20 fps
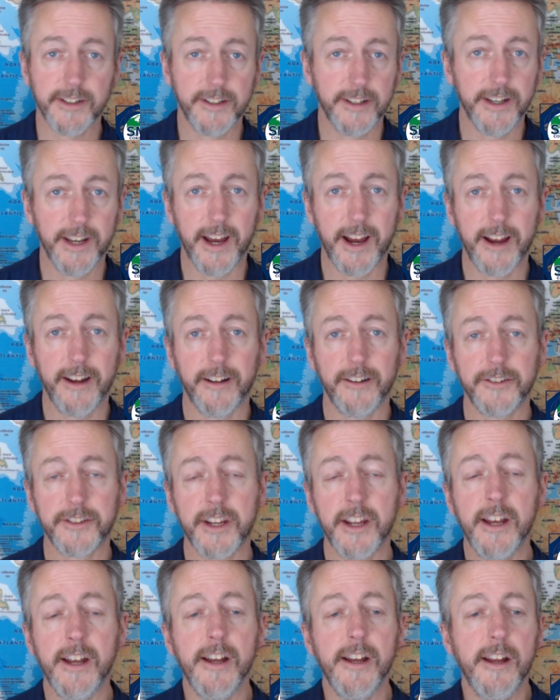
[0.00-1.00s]
denials,
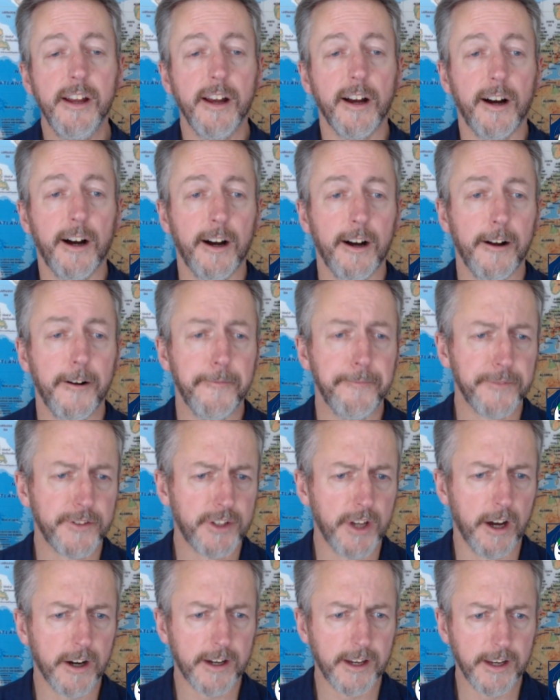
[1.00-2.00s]

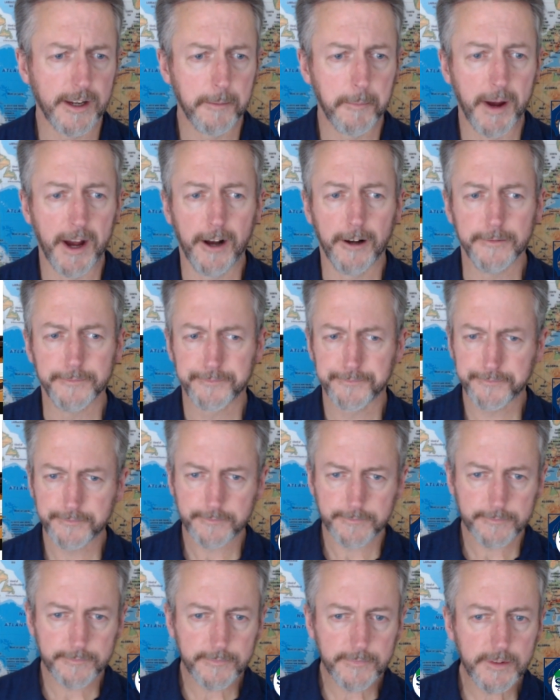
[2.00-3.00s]
talking about
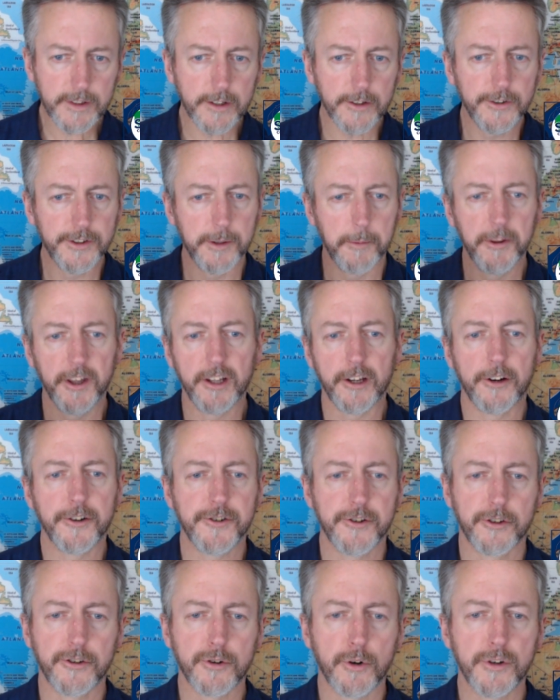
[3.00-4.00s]
some of the
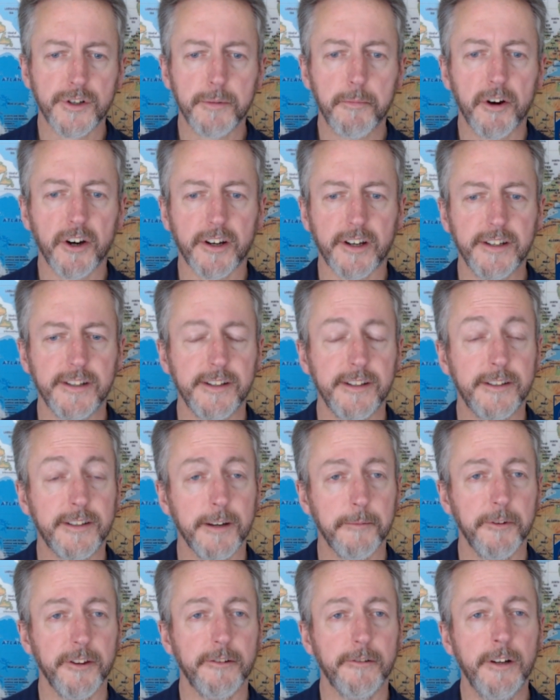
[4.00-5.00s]
larger source markets and
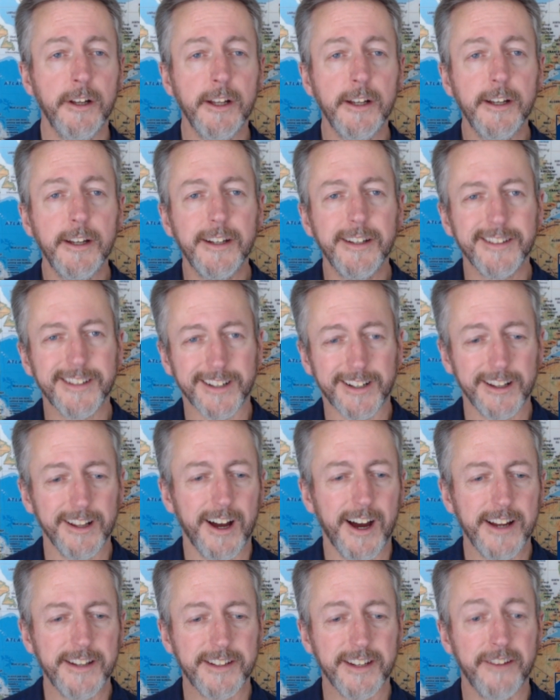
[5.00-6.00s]
some of the
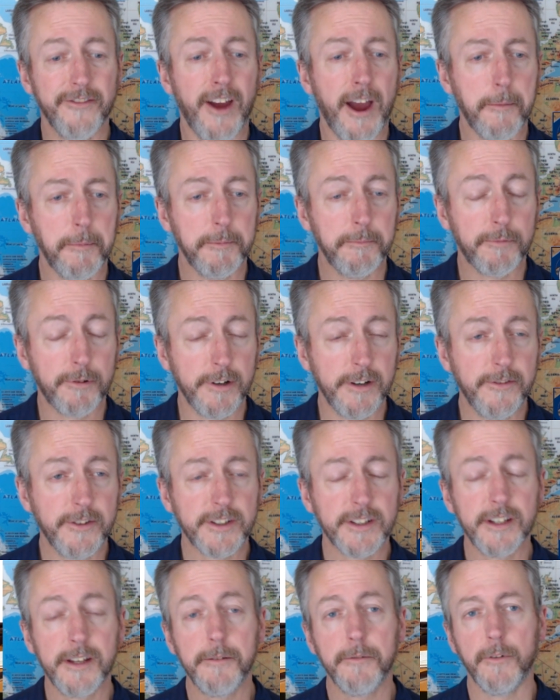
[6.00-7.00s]
declines that have happened
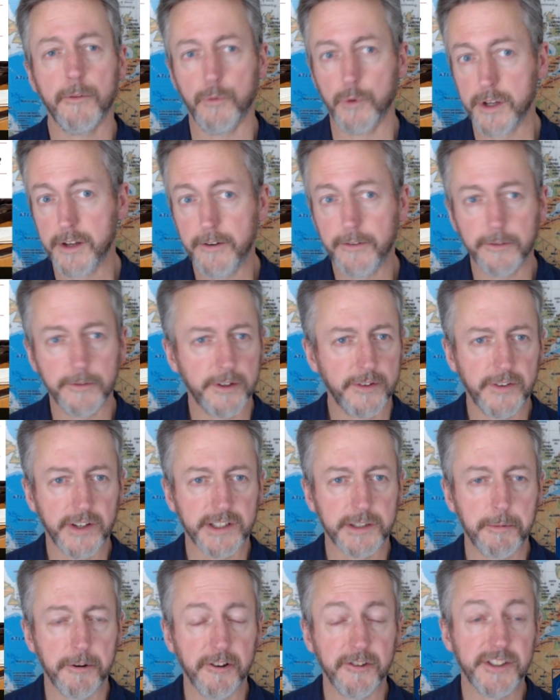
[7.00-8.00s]
previously. We've
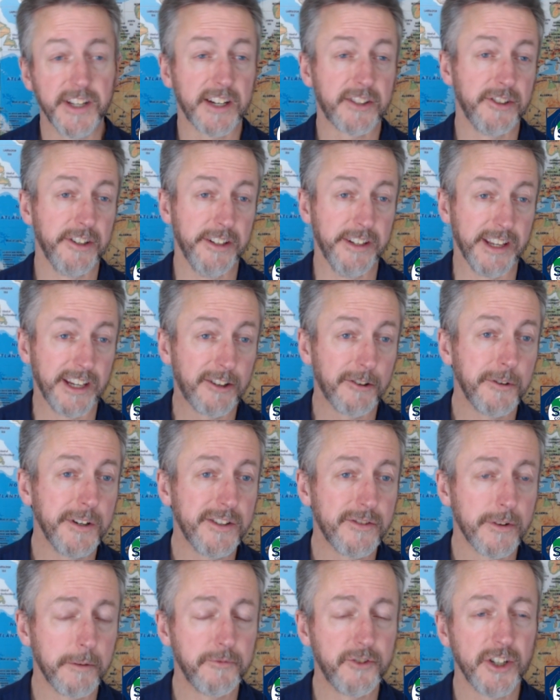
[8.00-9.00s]
experienced actually an increase
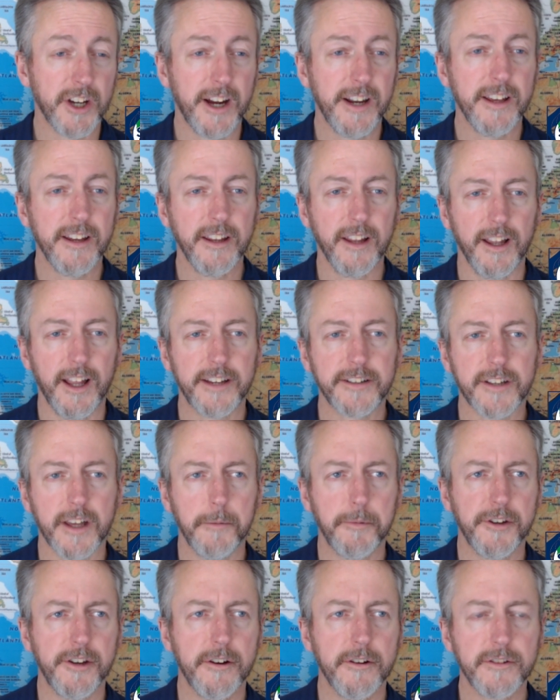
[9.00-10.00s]
from China in the last
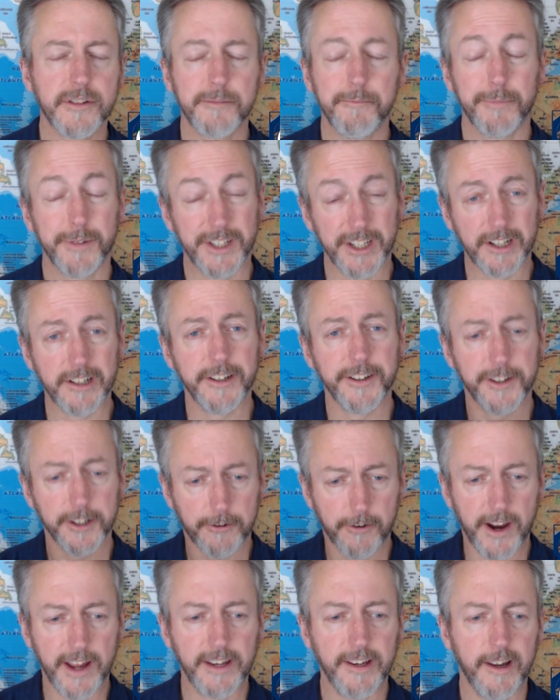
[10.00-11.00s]
couple of years, particularly at the
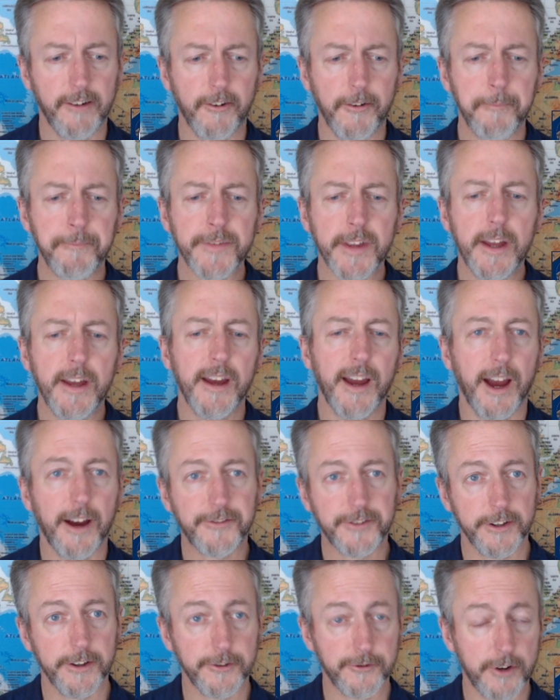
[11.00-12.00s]
grad level,
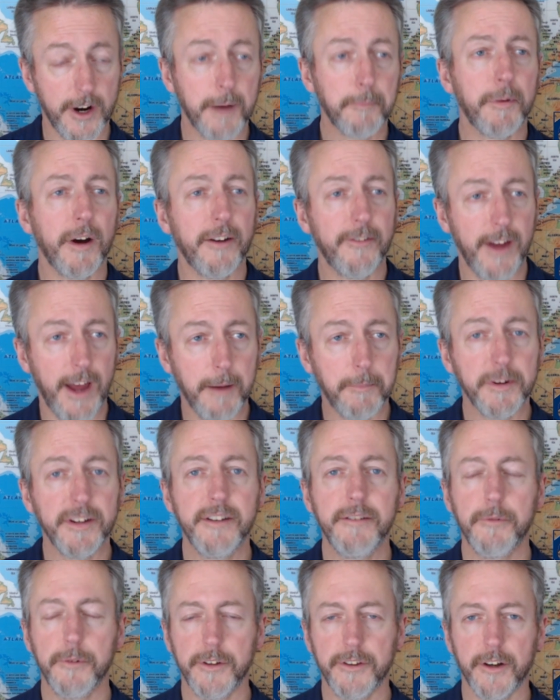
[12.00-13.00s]
after the drop-off
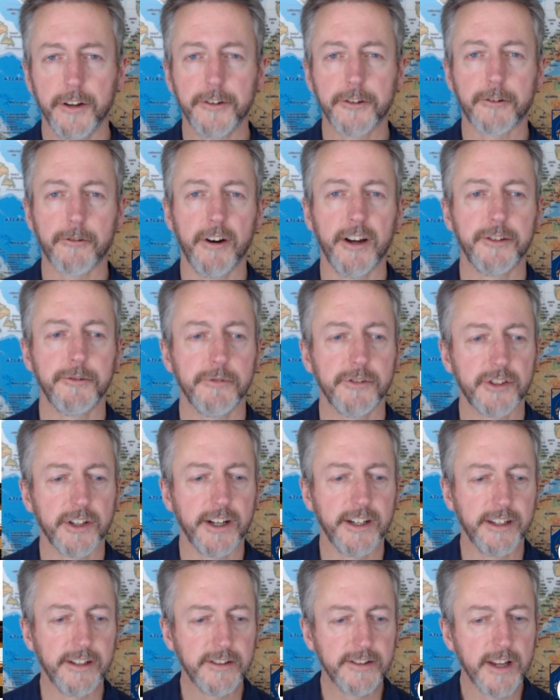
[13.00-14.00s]
happened with undergraduate
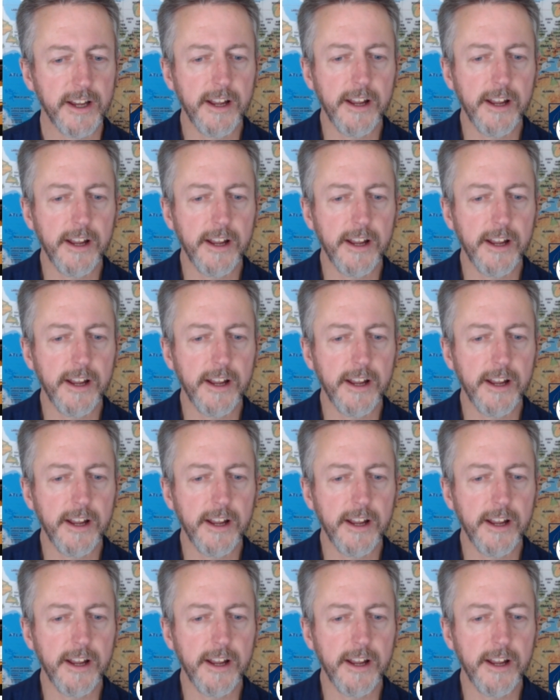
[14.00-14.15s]
Chinese.